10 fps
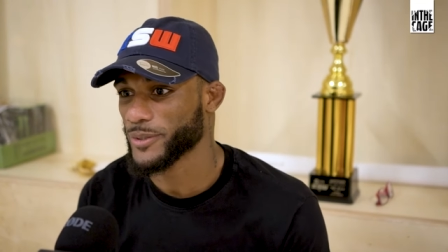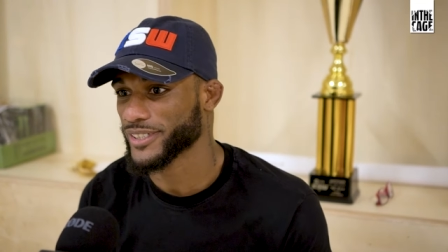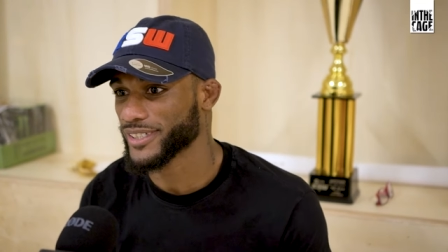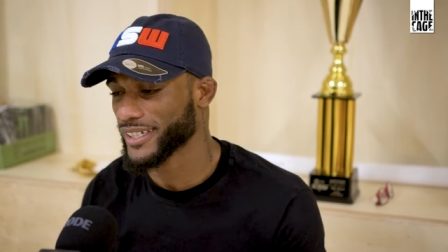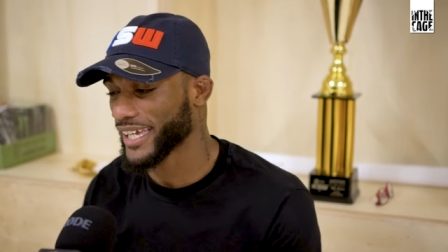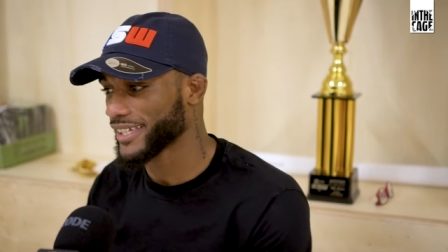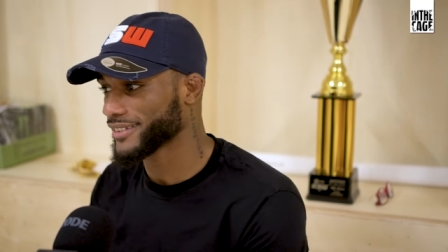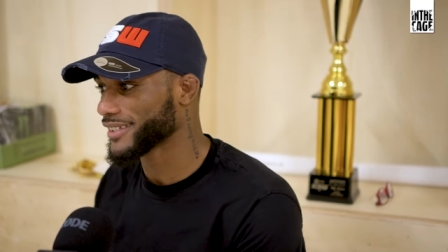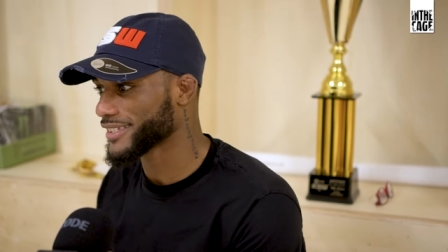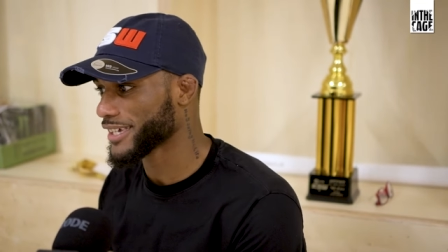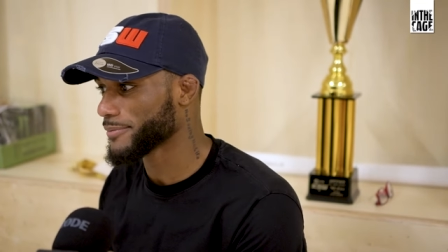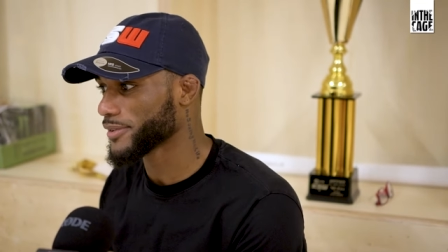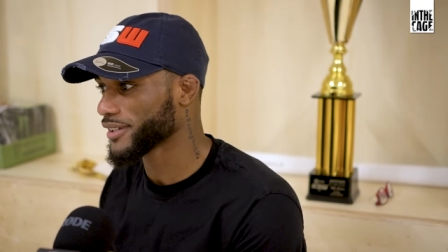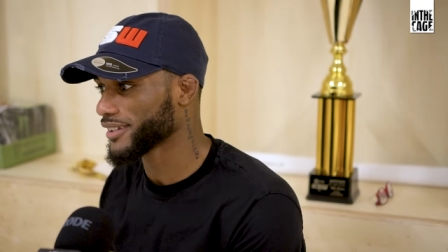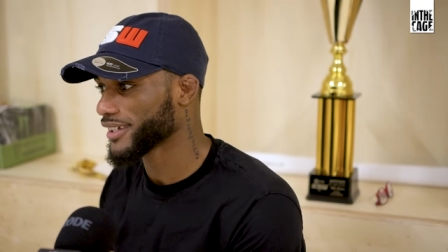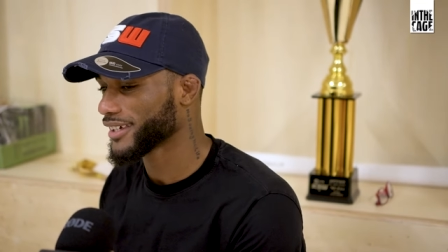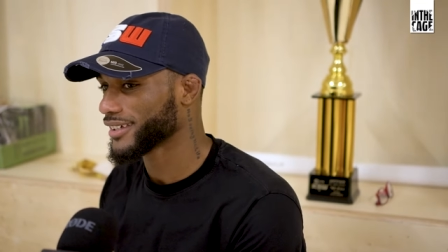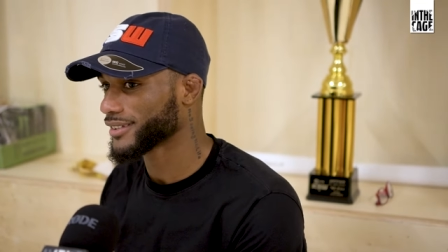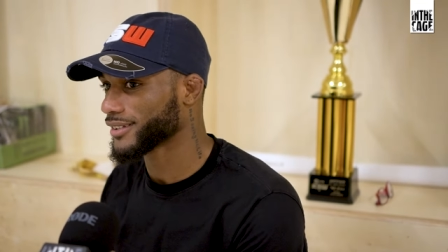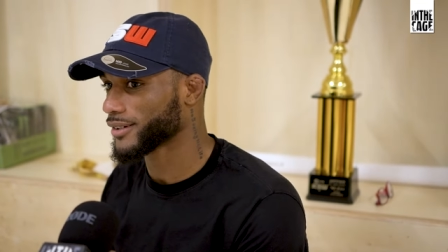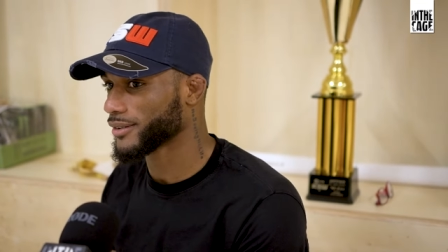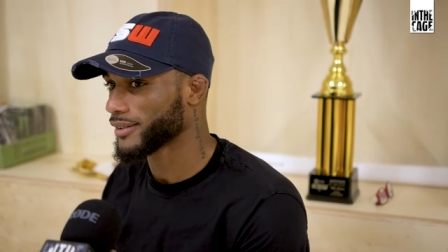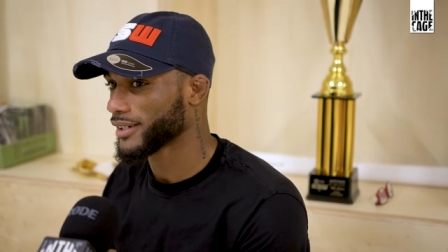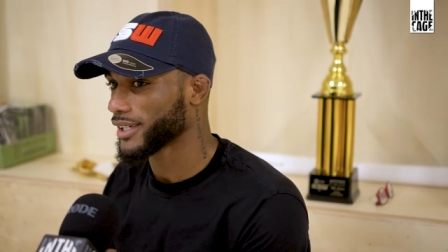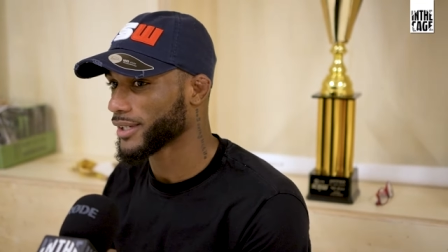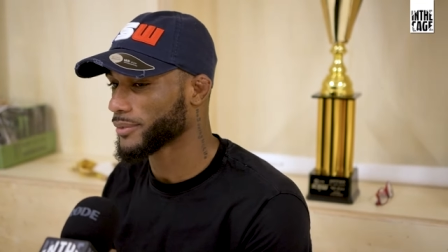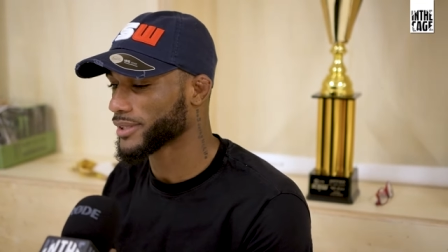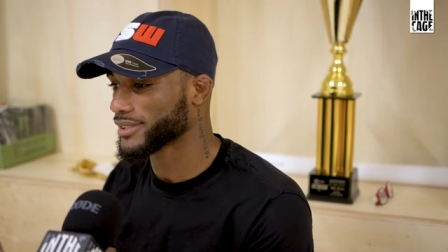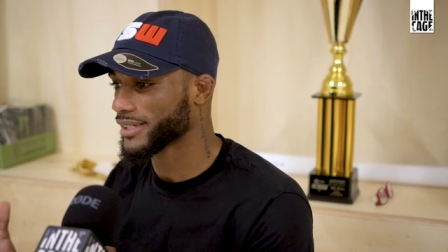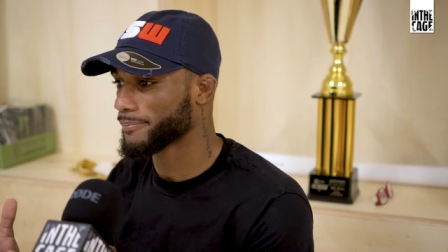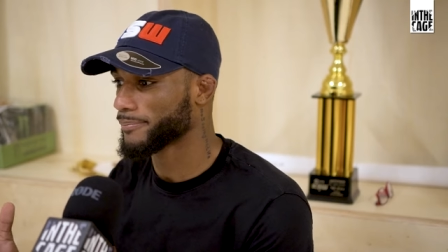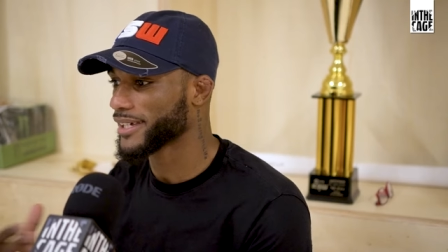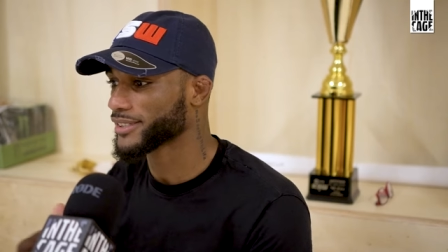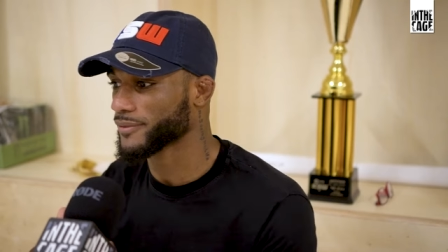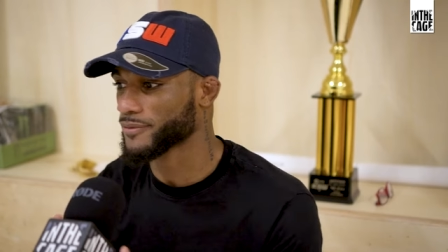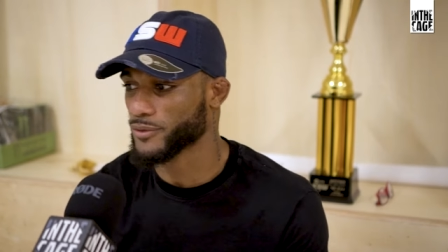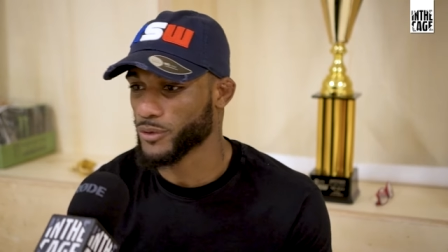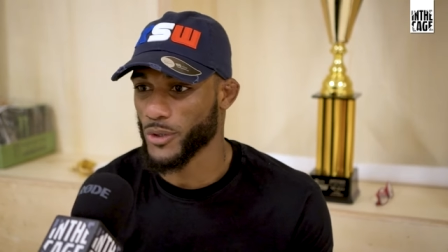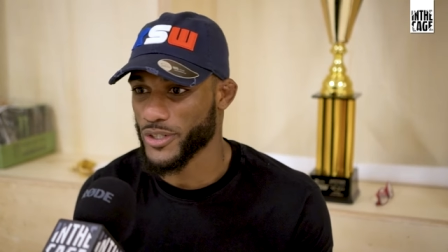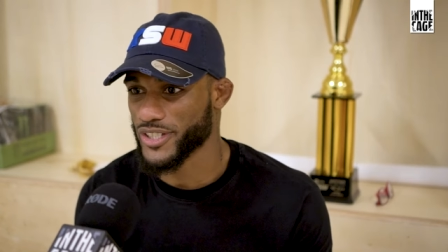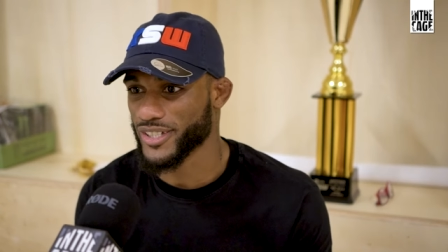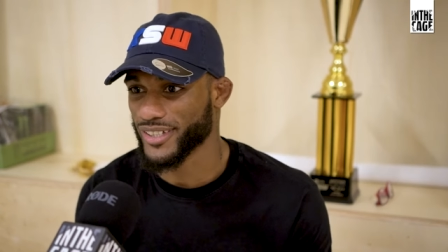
It was the ancient champion, so it was the pass of torch.